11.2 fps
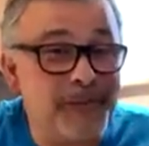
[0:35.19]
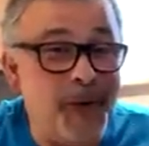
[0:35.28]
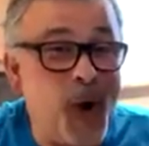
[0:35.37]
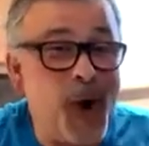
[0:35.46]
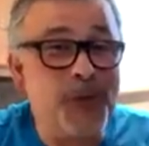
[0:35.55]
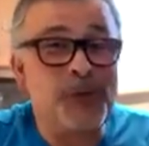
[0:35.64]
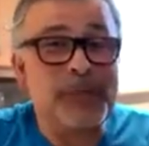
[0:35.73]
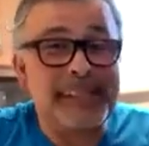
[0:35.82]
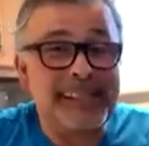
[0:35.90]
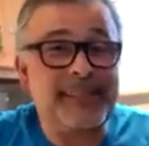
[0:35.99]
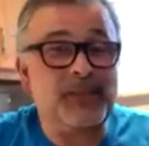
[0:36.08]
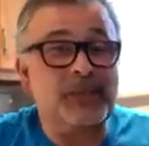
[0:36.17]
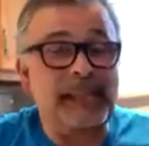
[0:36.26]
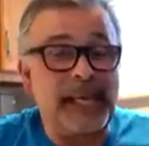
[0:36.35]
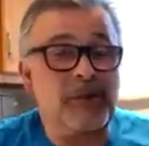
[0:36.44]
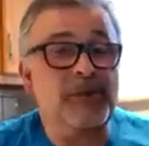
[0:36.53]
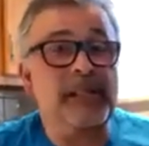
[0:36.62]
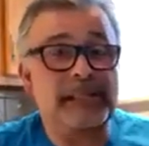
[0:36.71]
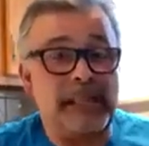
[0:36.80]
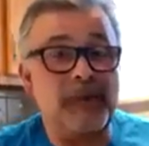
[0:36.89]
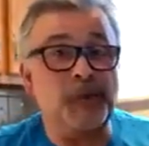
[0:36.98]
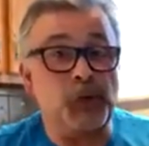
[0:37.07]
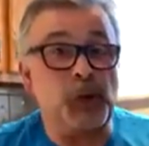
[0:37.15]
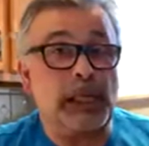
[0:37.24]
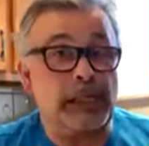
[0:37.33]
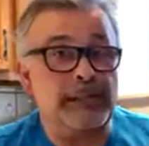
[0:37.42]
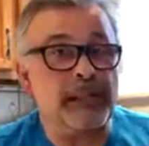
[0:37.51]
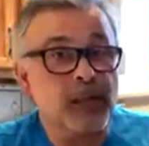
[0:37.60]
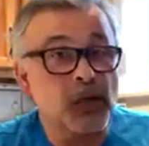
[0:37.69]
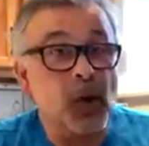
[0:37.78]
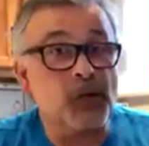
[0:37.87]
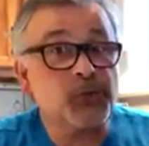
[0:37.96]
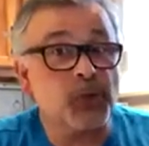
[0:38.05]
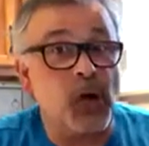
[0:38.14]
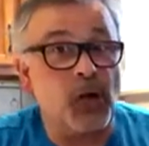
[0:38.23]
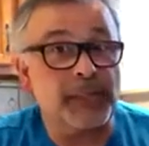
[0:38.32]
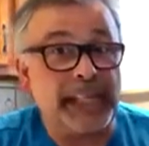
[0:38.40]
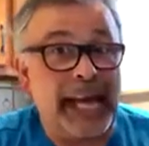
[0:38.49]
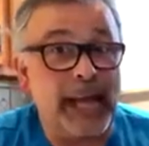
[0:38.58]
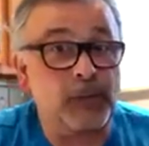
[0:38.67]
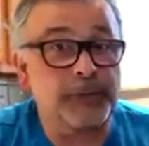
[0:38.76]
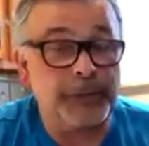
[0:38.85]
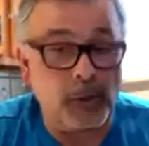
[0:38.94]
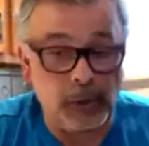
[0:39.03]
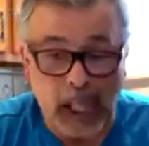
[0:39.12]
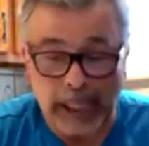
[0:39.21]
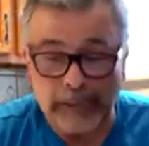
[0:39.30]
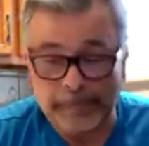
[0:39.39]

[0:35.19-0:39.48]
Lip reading: farther distal areas of your lungs, also called the alveoli.